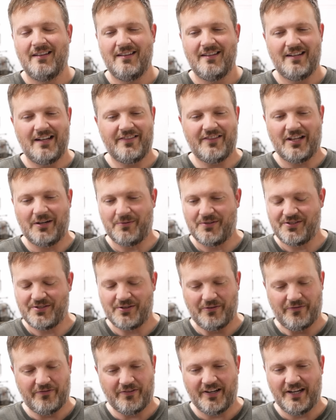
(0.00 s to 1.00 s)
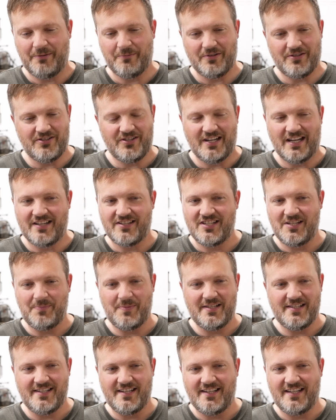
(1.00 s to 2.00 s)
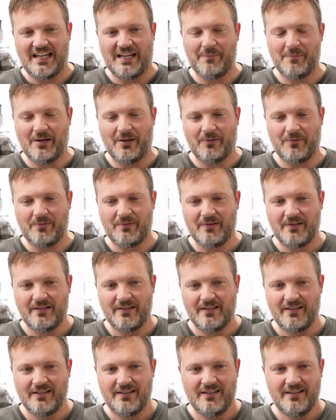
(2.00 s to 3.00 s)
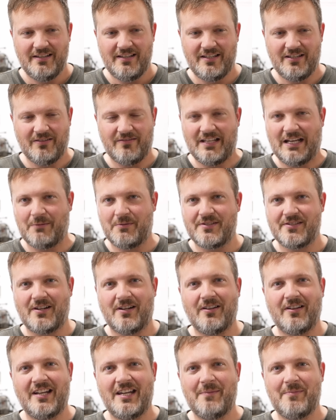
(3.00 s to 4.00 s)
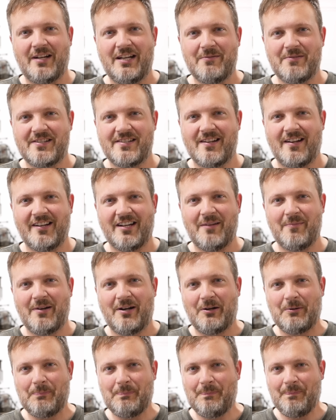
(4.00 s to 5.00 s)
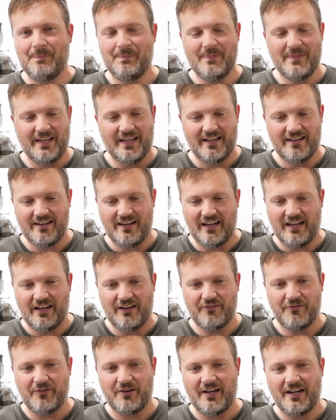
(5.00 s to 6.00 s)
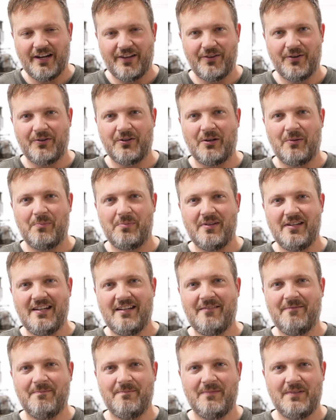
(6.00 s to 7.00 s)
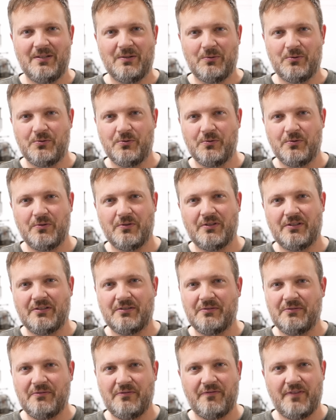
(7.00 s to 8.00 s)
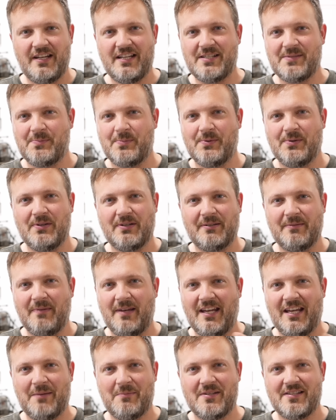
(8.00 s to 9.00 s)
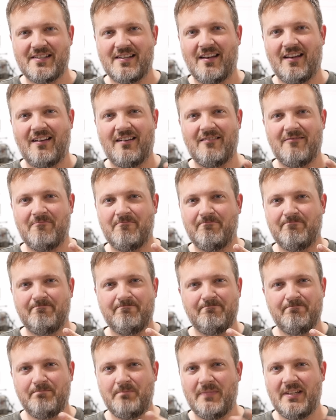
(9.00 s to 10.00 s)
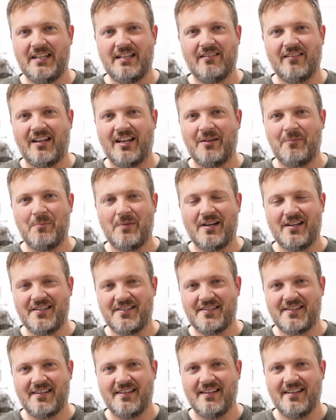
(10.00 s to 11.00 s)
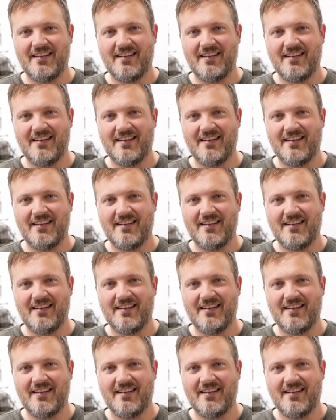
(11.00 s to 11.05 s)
And I thought it was so funny when ChatGPT came out. You know, that was all anybody was talking about, and every other company, you know, Google, Facebook, Amazon, Elon Musk,